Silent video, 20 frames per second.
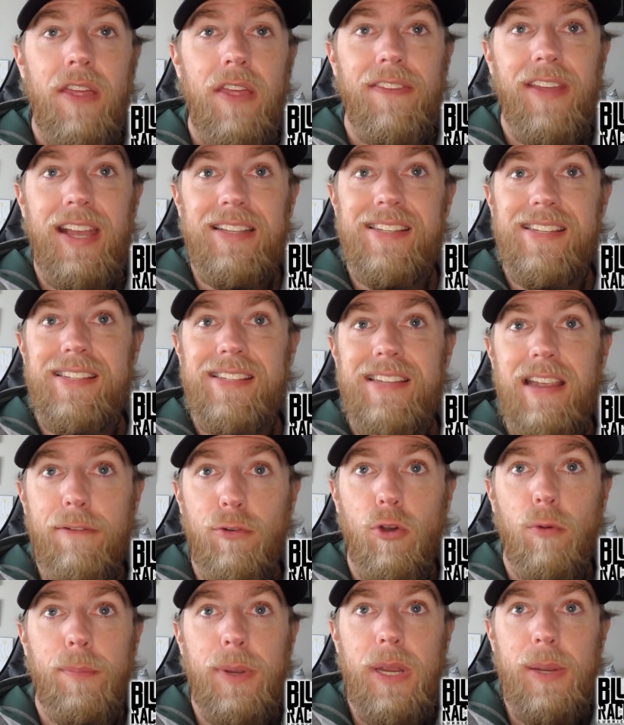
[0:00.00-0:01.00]
They had
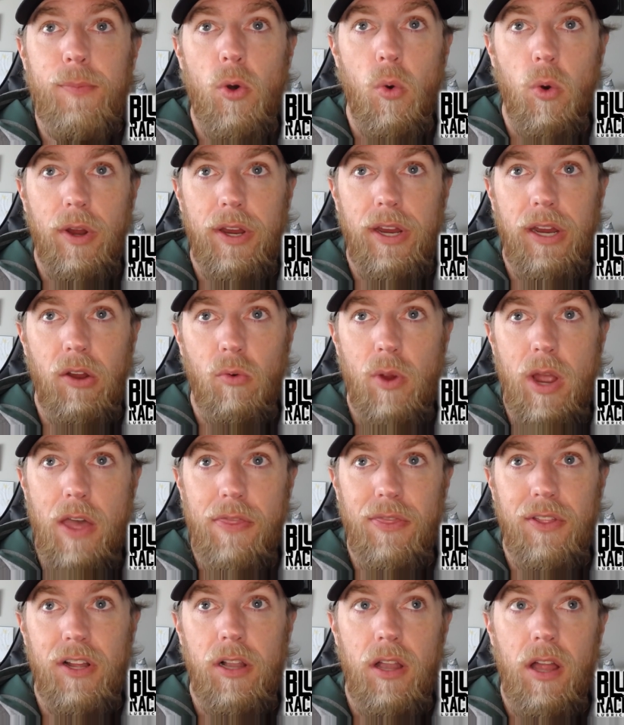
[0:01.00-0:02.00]
several people working
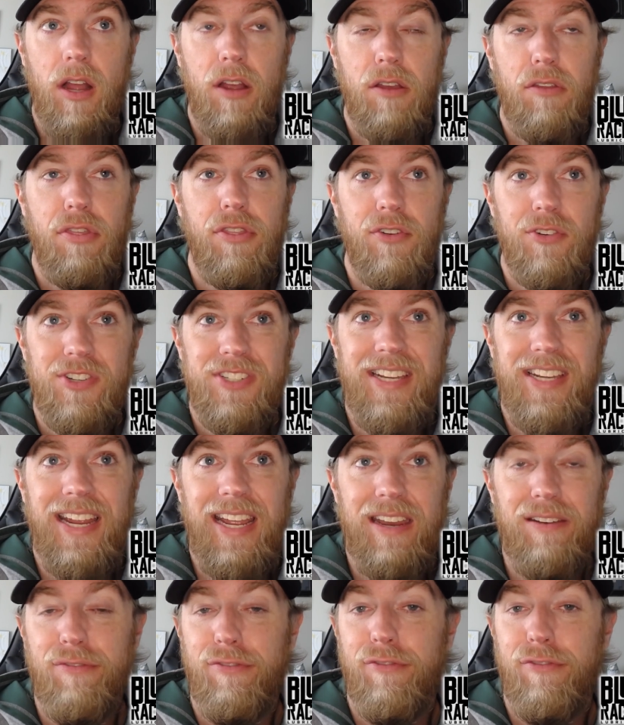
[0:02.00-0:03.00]
around the clock Thursday
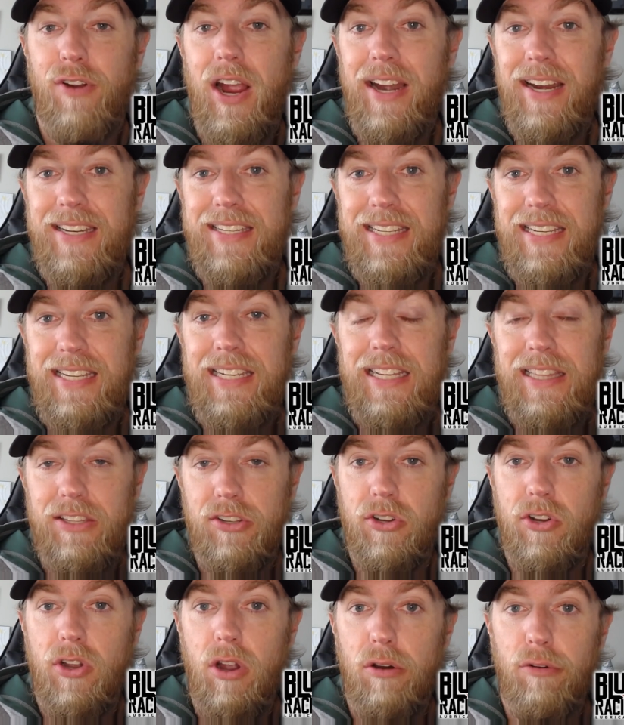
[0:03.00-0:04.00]
and Friday to get
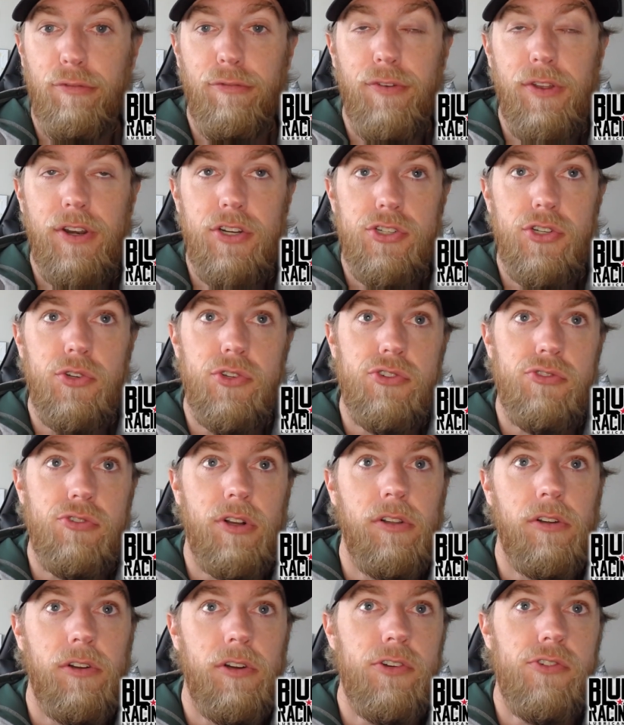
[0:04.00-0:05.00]
the car finished so
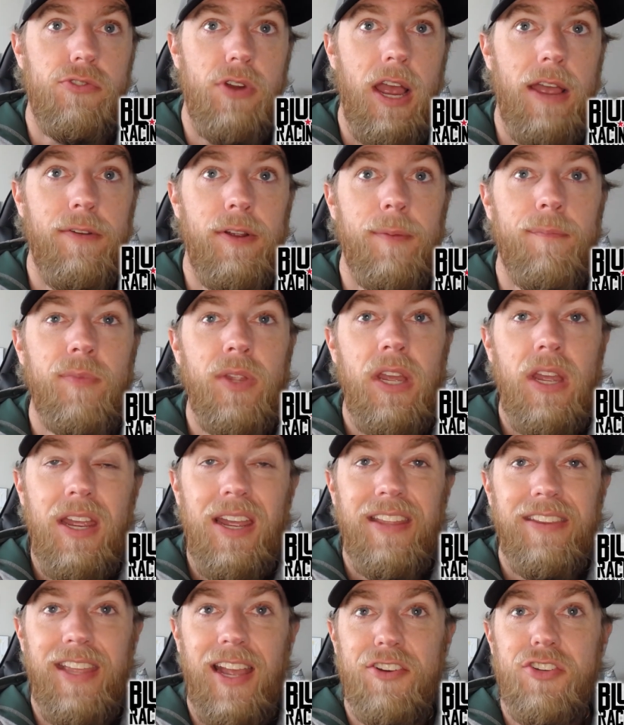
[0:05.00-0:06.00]
Strickler could drive it.
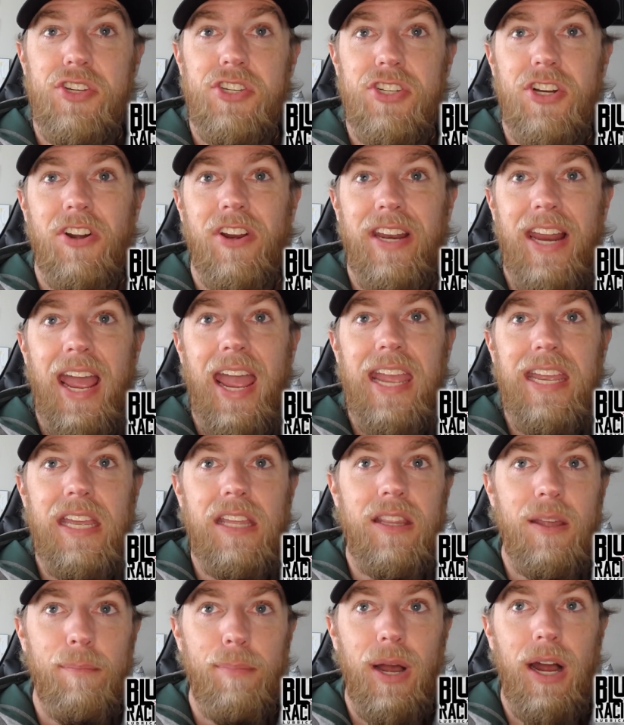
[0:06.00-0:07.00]
They actually started
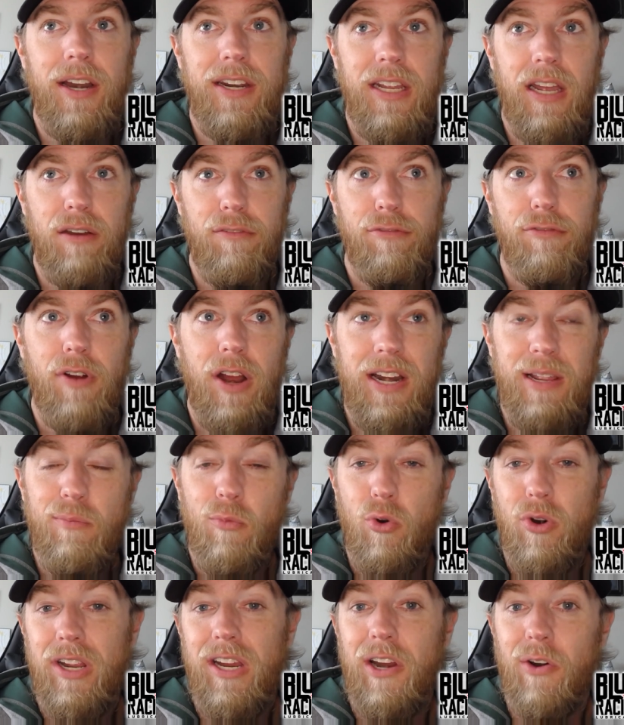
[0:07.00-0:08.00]
hanging the body on Friday
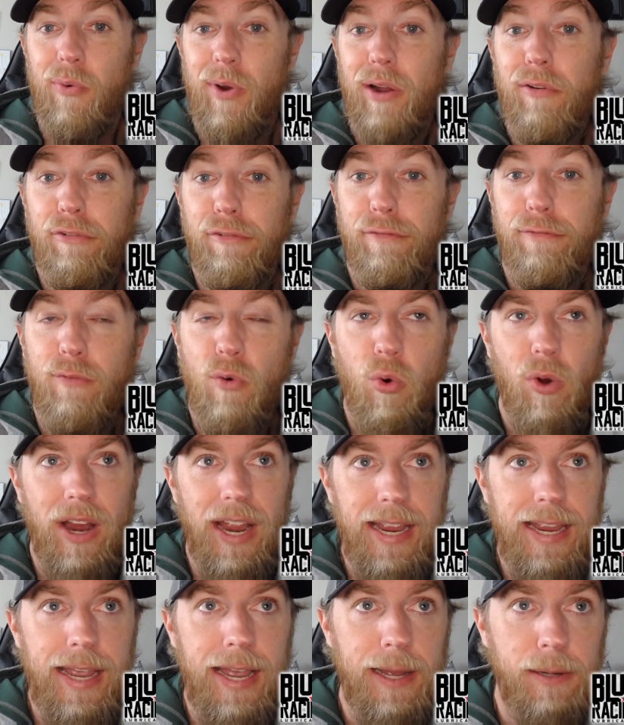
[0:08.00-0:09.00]
morning around 4
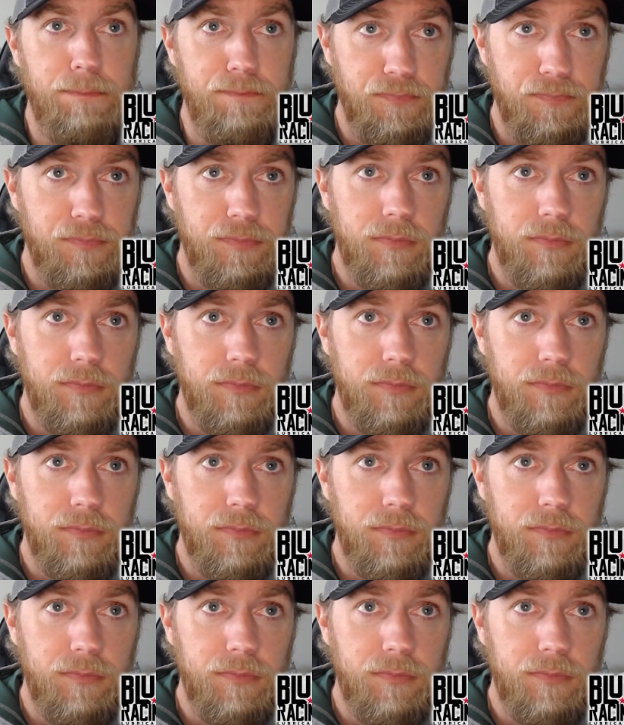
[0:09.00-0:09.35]
a.m.